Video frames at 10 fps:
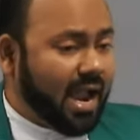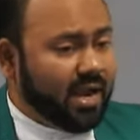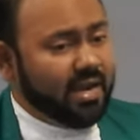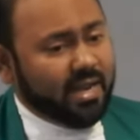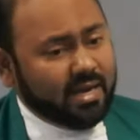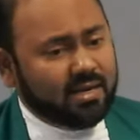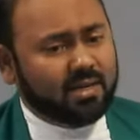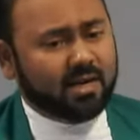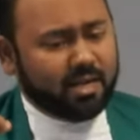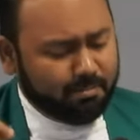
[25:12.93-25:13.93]
and
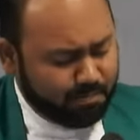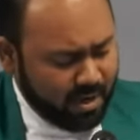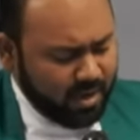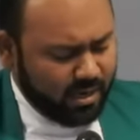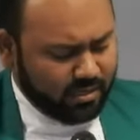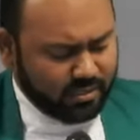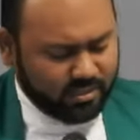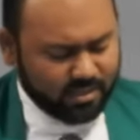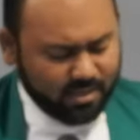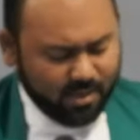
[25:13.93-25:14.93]
interdependence